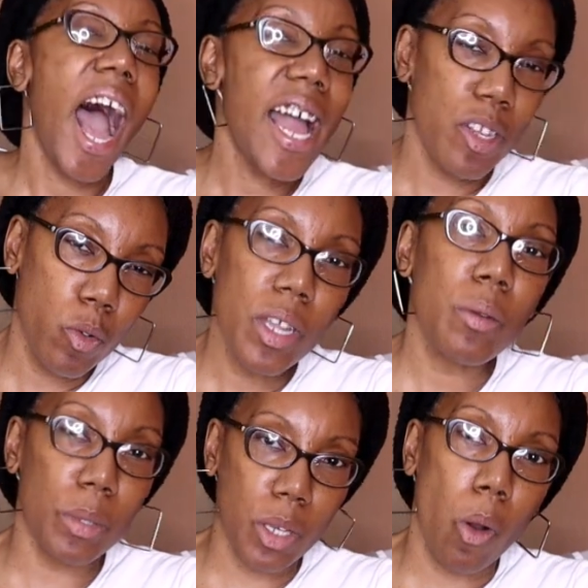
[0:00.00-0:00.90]
I knew
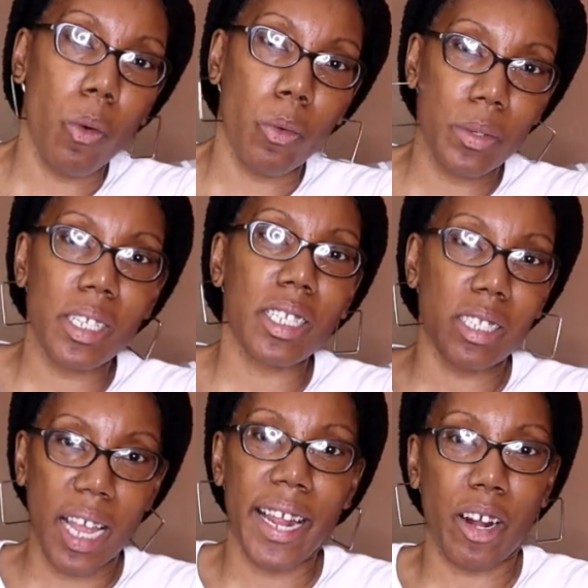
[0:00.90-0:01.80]
he was going
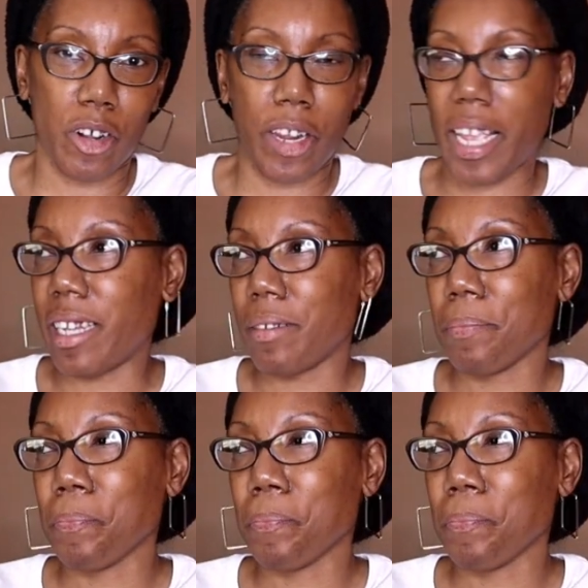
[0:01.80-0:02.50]
to take her then.